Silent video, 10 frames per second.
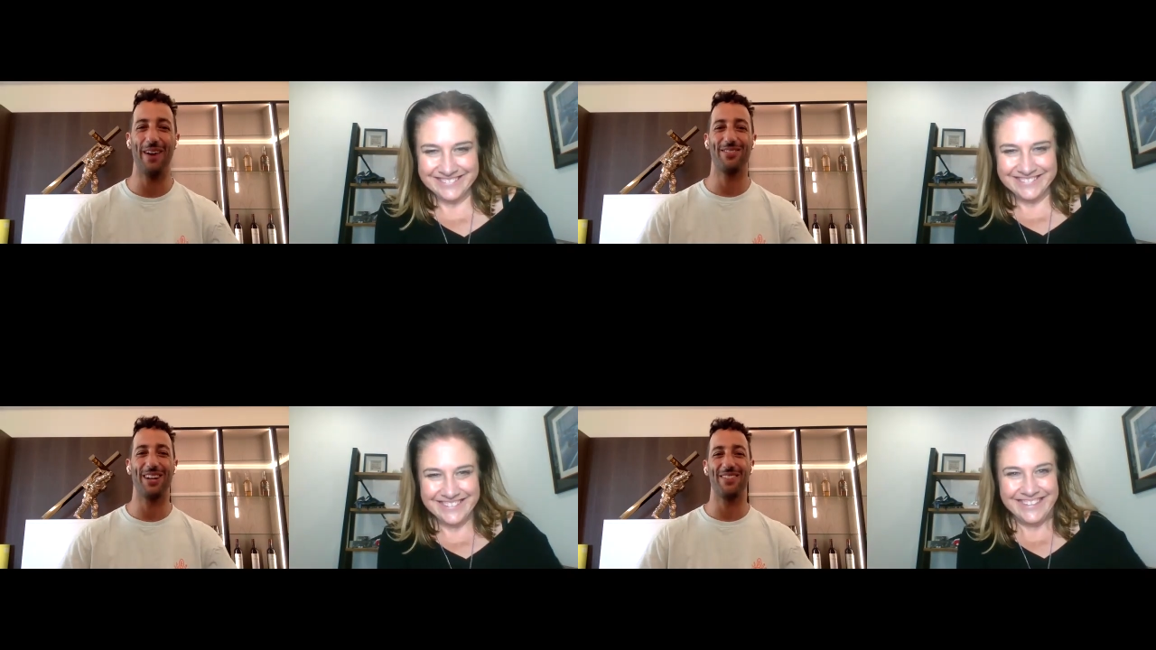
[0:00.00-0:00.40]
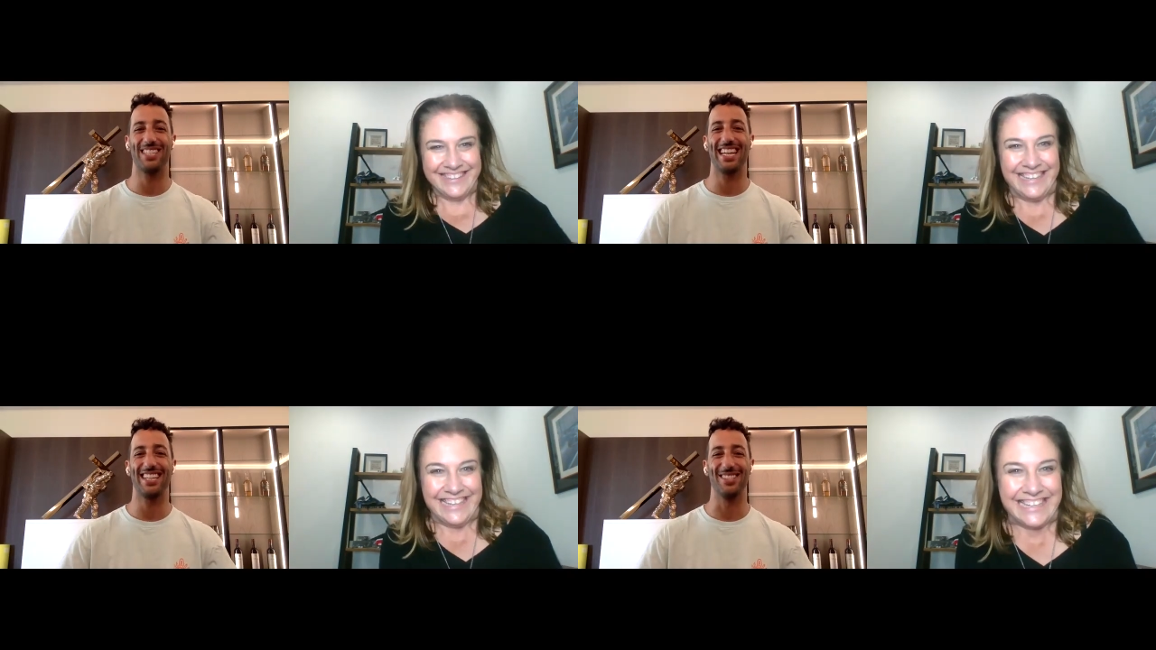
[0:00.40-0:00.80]
Speaker 1: I've, I've
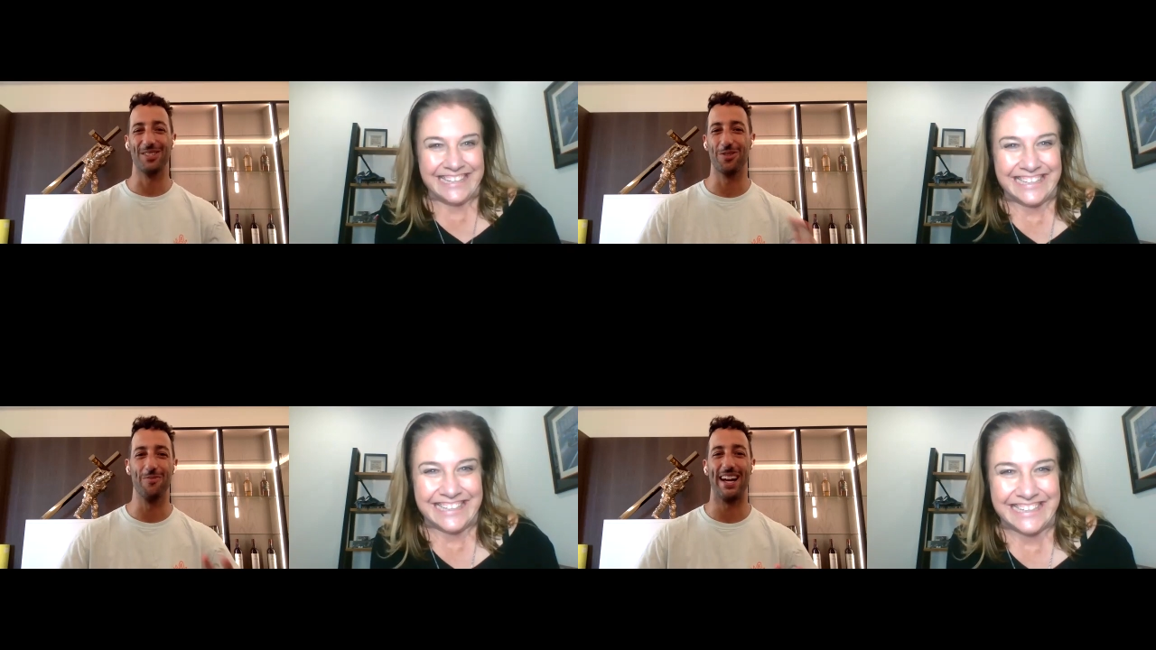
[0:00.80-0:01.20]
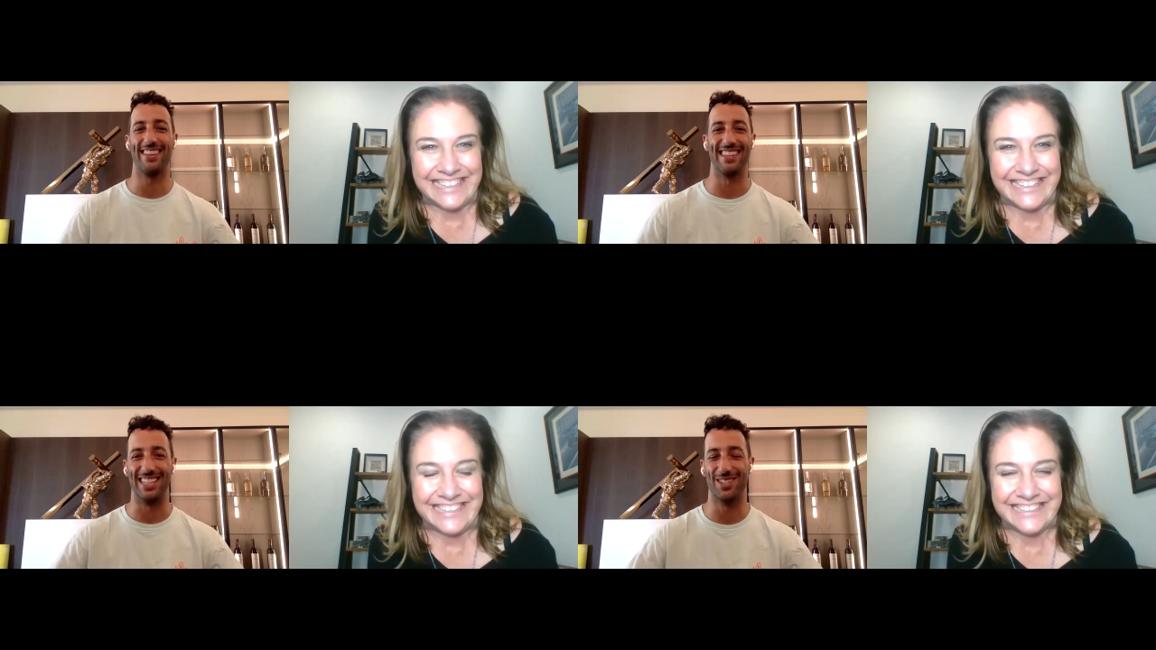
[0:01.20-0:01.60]
taken two main
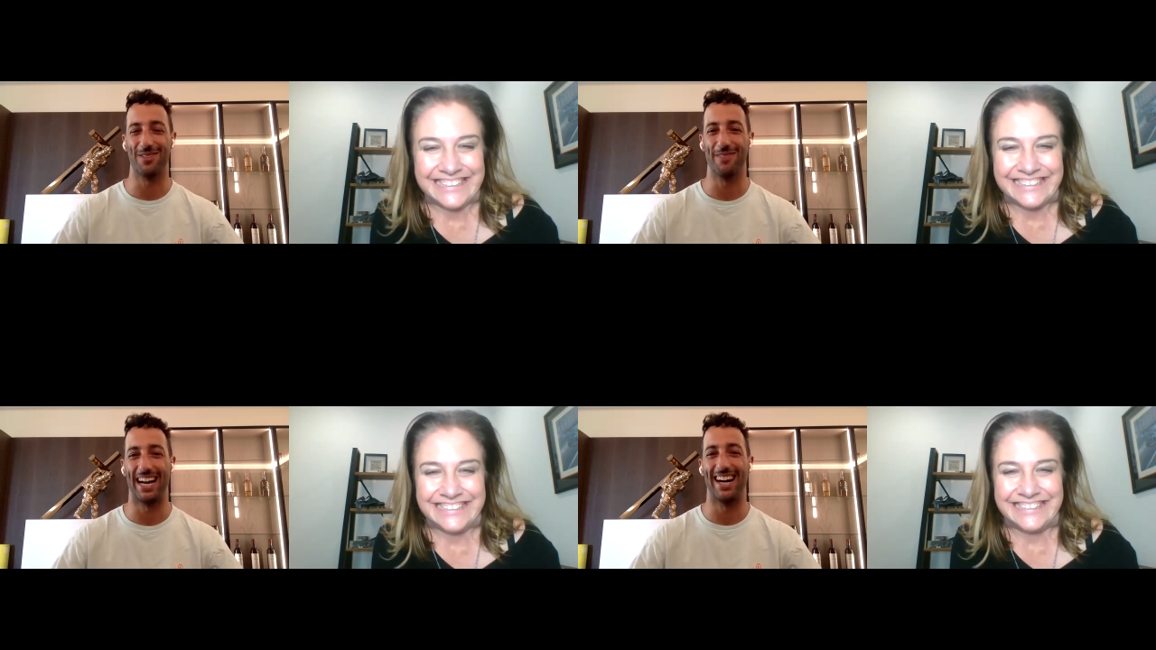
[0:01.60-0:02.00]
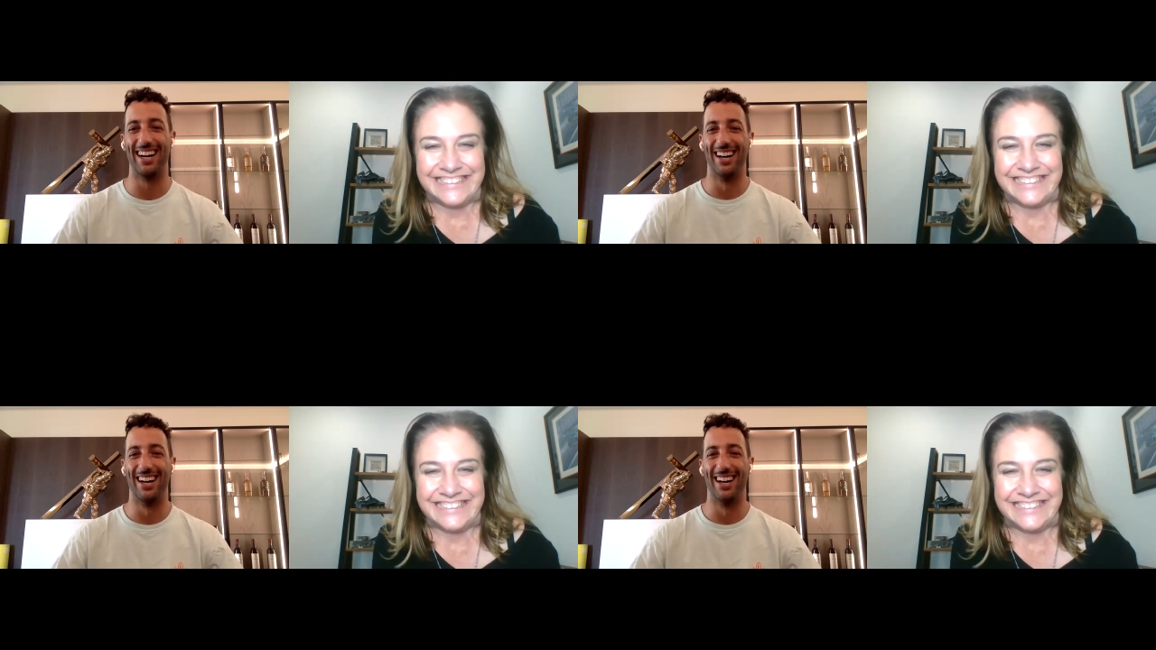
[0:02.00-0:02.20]
things from that.